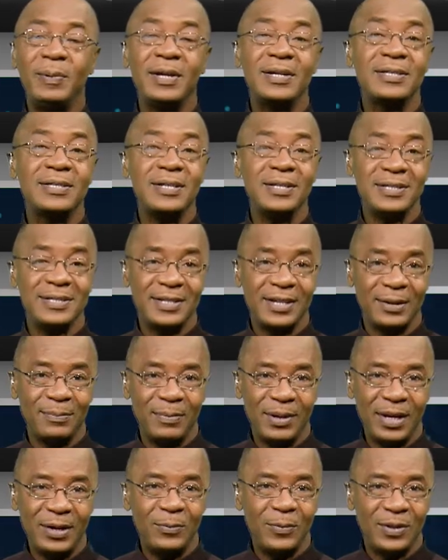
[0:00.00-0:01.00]
assisting
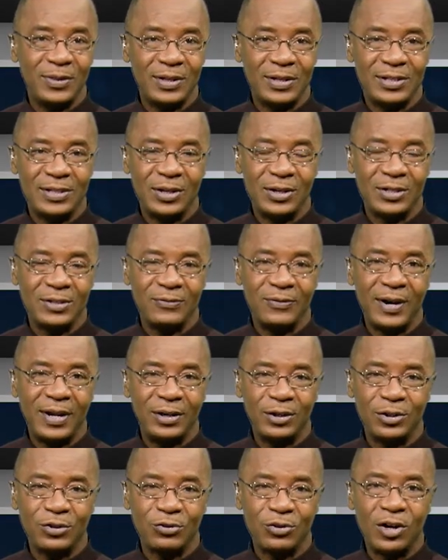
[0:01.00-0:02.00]
me with this year's
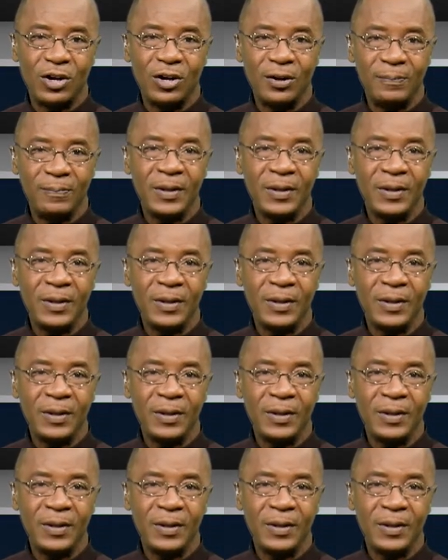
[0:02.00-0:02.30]
final draw.